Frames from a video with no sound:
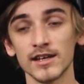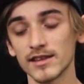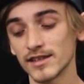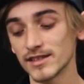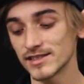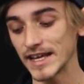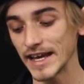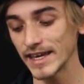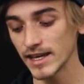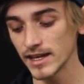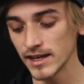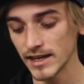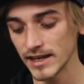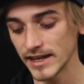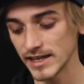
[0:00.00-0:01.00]
The
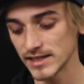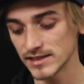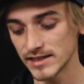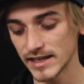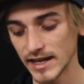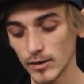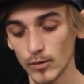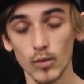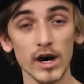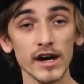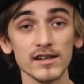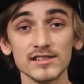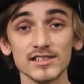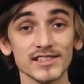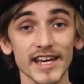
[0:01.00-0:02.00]
second is that
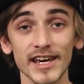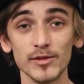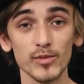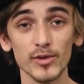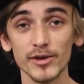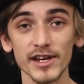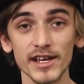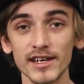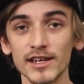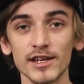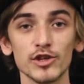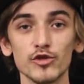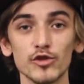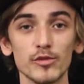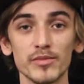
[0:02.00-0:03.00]
while skateboarding,
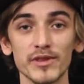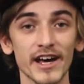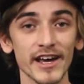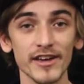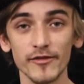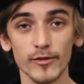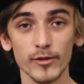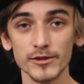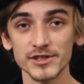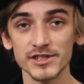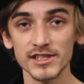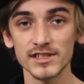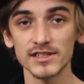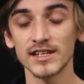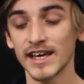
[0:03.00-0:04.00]
you apply
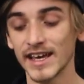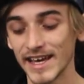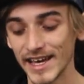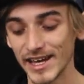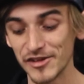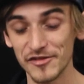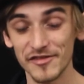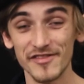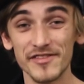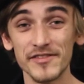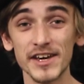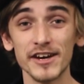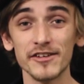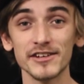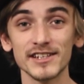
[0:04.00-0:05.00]
forces in a
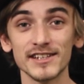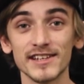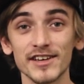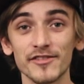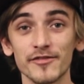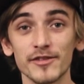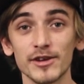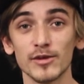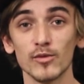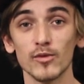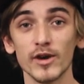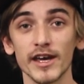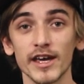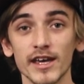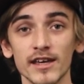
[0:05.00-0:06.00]
very different
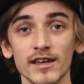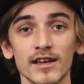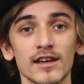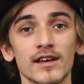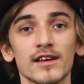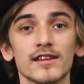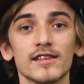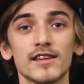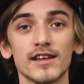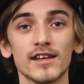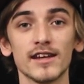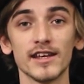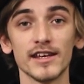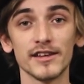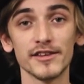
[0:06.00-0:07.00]
way
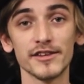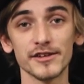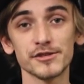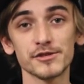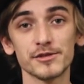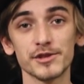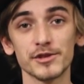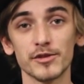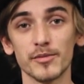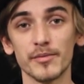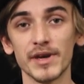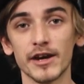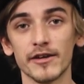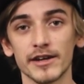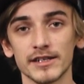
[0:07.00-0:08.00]
than industrial
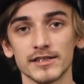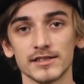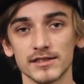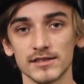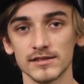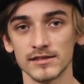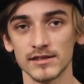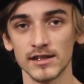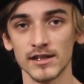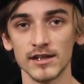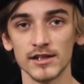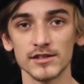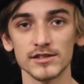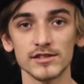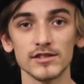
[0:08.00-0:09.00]
bearings.
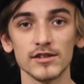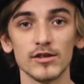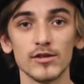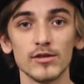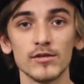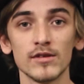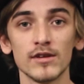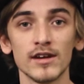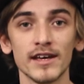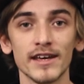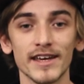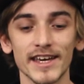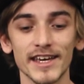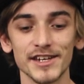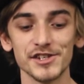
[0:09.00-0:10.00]
So,
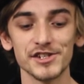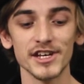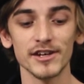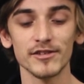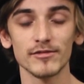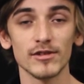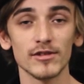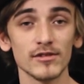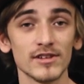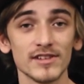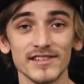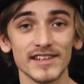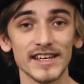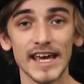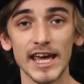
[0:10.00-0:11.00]
in general,
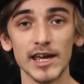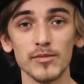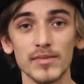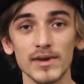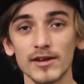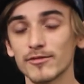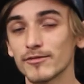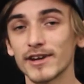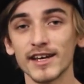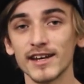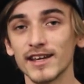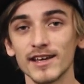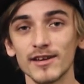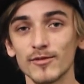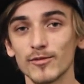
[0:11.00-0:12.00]
the ABEC
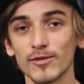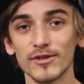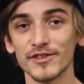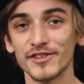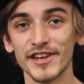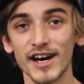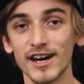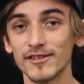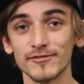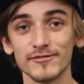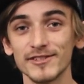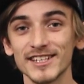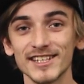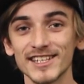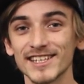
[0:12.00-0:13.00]
rating will not
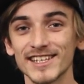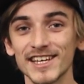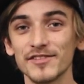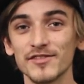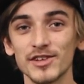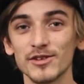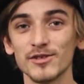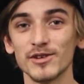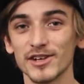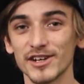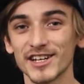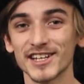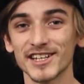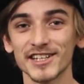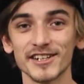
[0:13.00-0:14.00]
really give you a
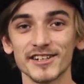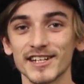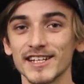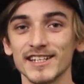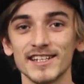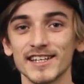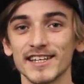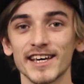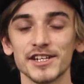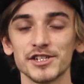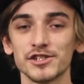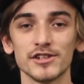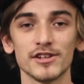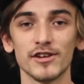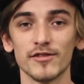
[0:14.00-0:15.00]
clear
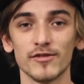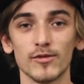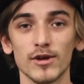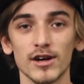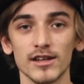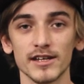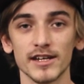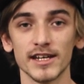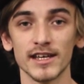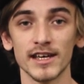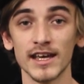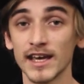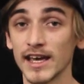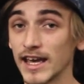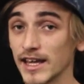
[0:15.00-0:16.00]
indication of quality,
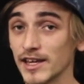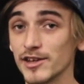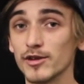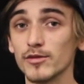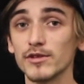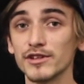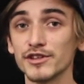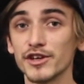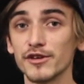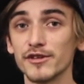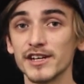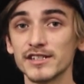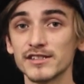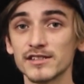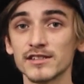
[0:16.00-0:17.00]
and you will
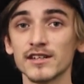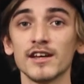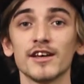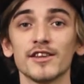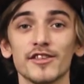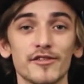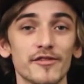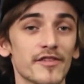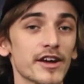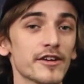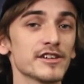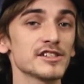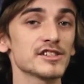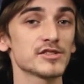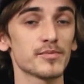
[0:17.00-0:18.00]
notice the
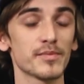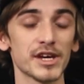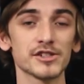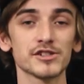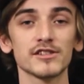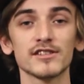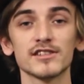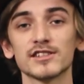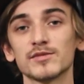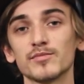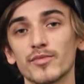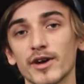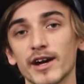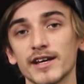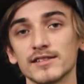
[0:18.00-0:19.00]
very specialist
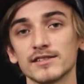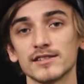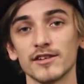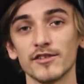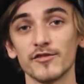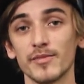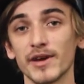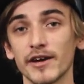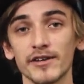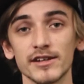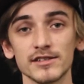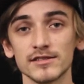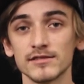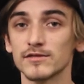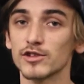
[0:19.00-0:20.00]
brands of
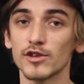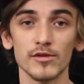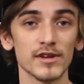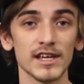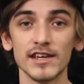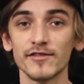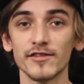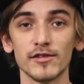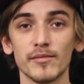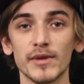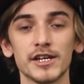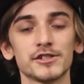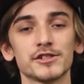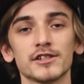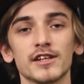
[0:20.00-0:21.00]
bearings don't even
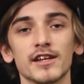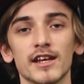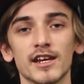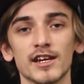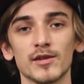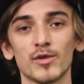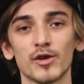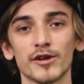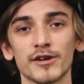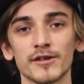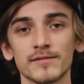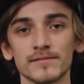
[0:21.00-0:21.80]
mention it anymore.